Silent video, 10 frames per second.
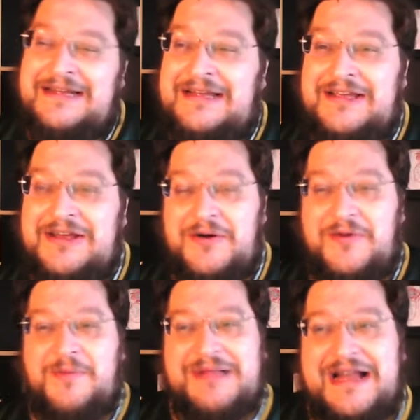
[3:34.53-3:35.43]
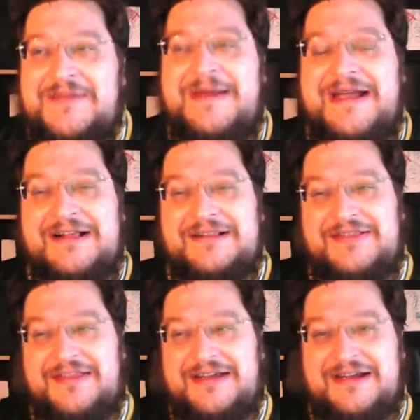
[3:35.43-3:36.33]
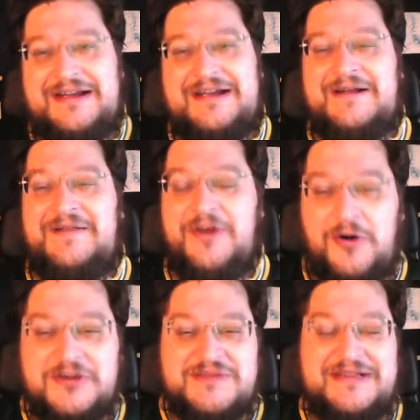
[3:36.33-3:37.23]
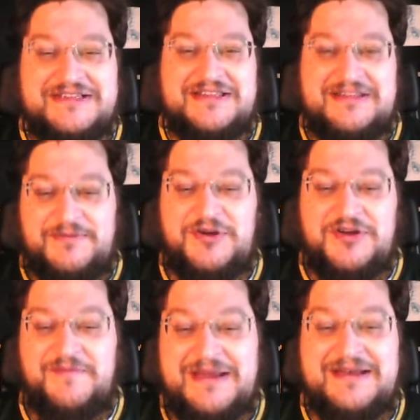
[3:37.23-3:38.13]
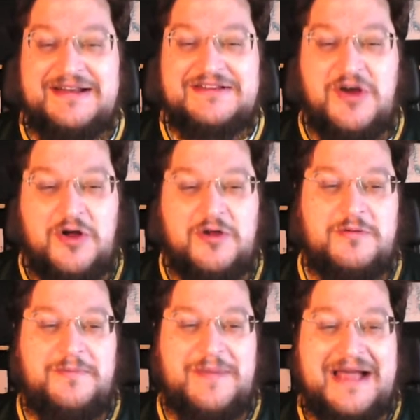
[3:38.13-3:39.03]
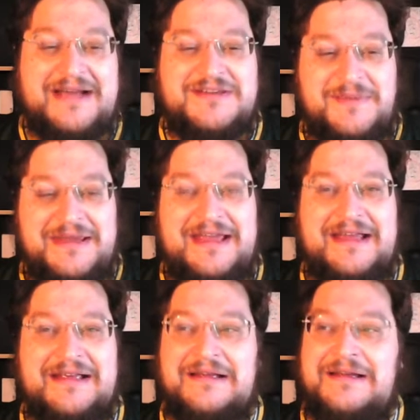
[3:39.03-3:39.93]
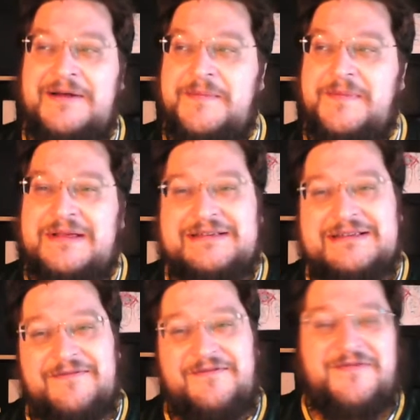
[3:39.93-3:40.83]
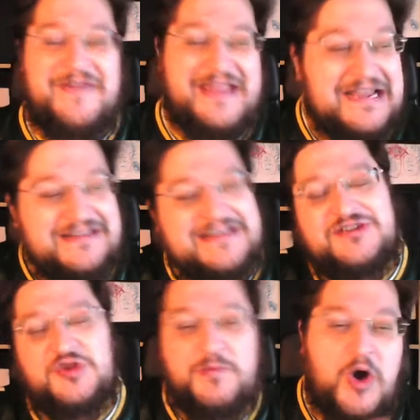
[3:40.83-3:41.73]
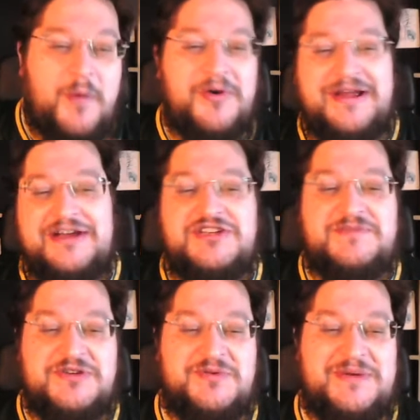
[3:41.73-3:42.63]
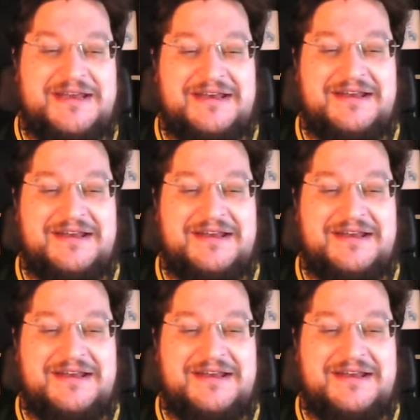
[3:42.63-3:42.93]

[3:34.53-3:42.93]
blackmail and the awesomeness that the book could have been, and it's all back to being vaguely soap opera-ish between